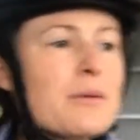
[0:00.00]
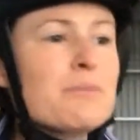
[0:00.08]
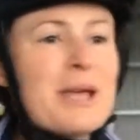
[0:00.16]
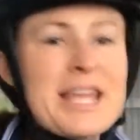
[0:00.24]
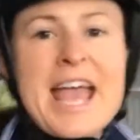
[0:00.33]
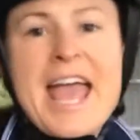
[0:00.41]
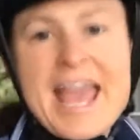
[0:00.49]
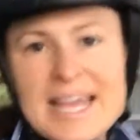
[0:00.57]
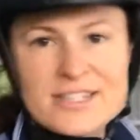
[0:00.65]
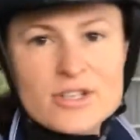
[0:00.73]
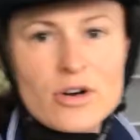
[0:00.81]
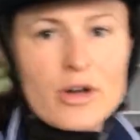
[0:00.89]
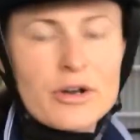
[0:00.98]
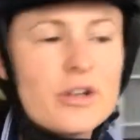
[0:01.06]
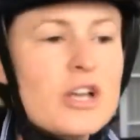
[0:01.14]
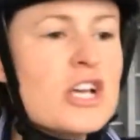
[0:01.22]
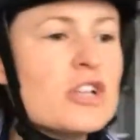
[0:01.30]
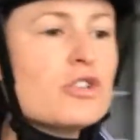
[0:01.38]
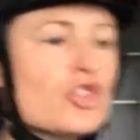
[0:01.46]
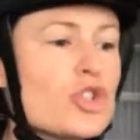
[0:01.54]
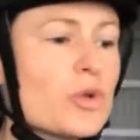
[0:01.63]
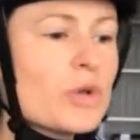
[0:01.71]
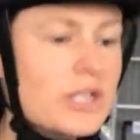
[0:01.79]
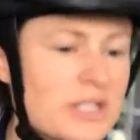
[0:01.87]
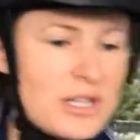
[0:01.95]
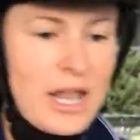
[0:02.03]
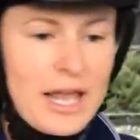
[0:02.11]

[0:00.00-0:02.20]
being hands-on, doing